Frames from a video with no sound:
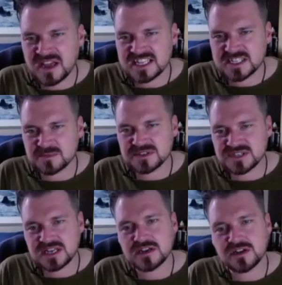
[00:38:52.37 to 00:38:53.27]

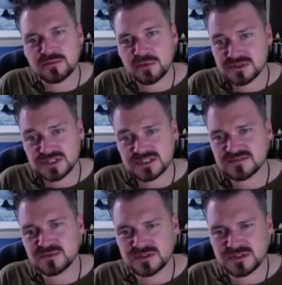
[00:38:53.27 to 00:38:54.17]
80% are
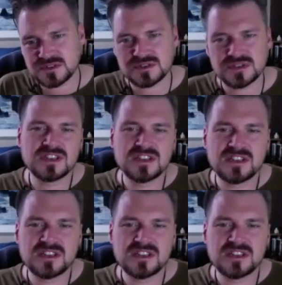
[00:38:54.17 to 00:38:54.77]
positive ones.